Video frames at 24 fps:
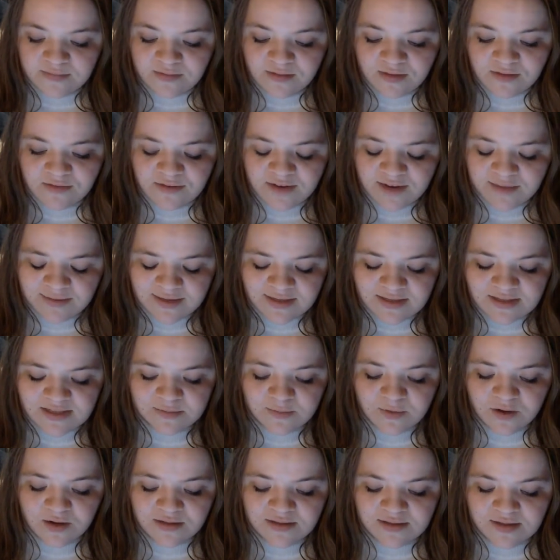If I made
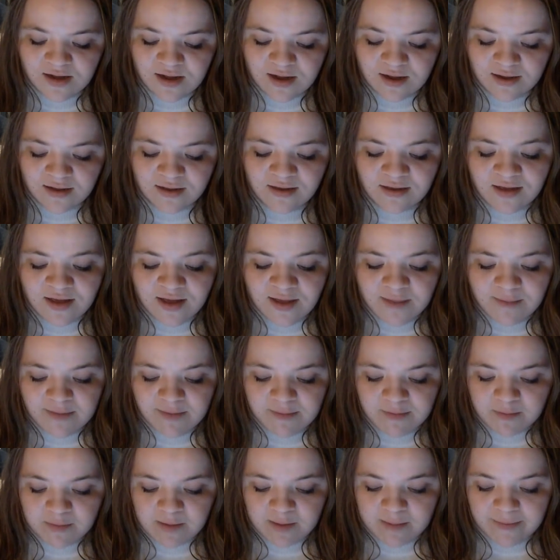small talk,
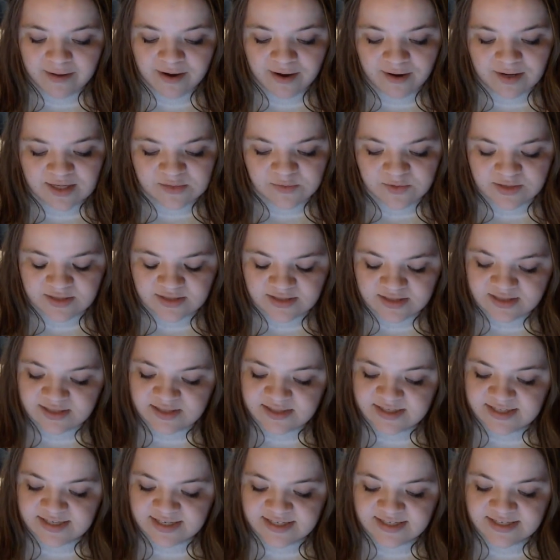maybe my parents wouldn't
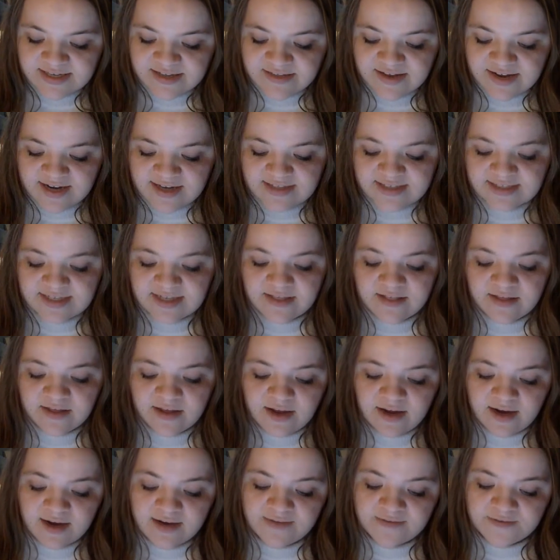insist that I see the
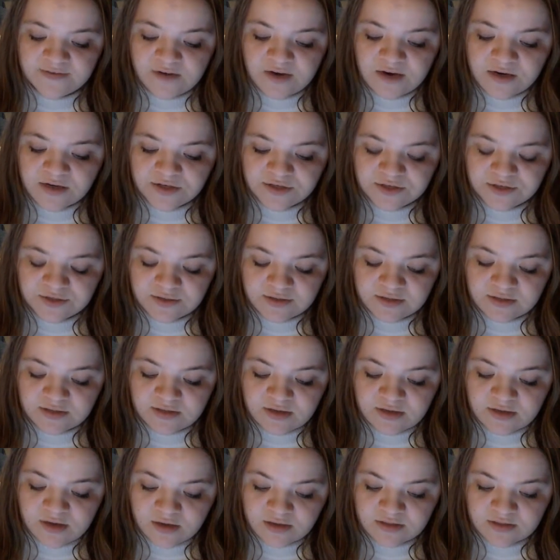kind of doctor you can
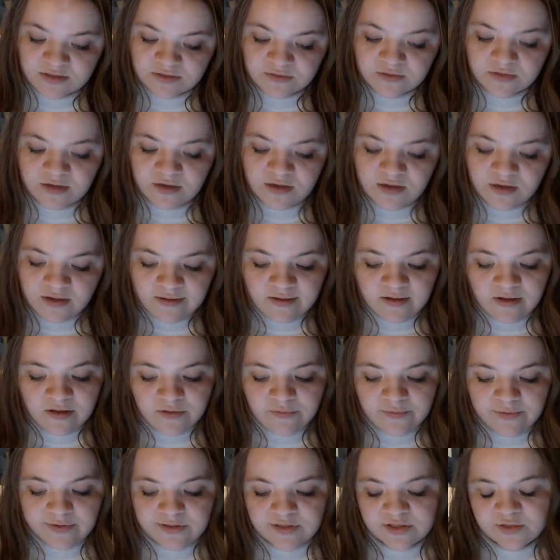talk to,
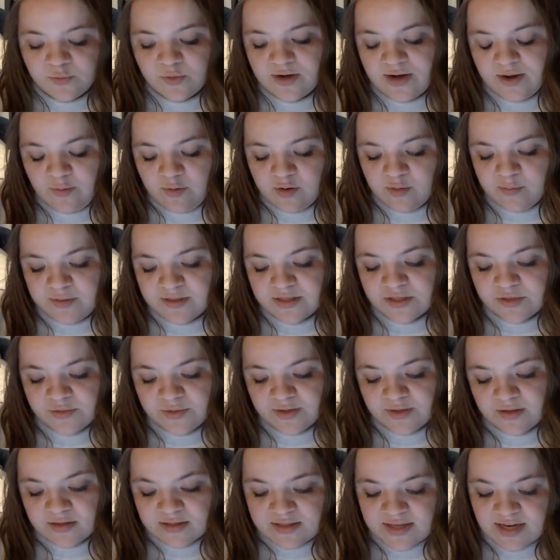which is what I would be
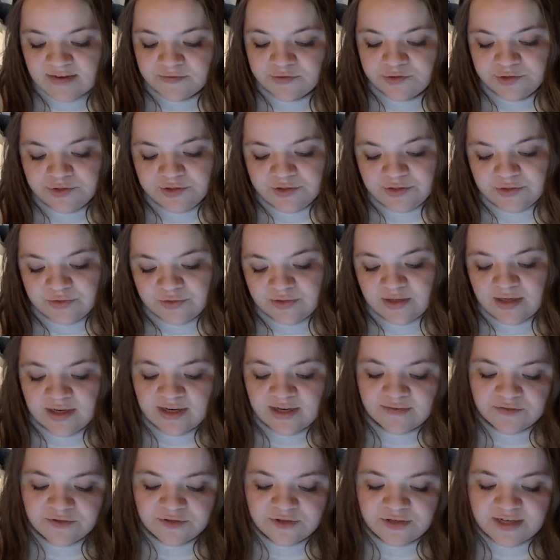doing this afternoon
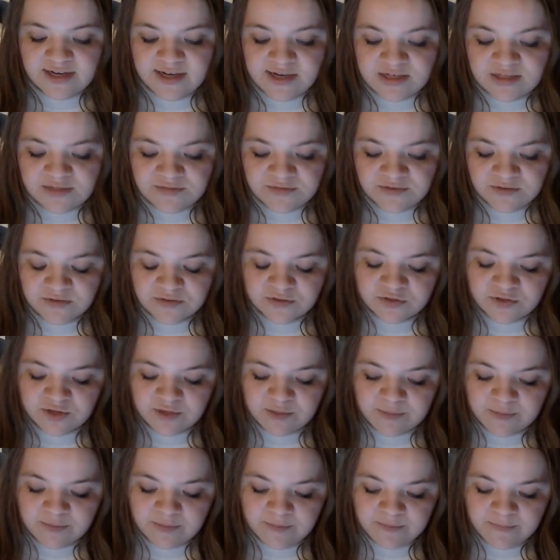after today's field trip.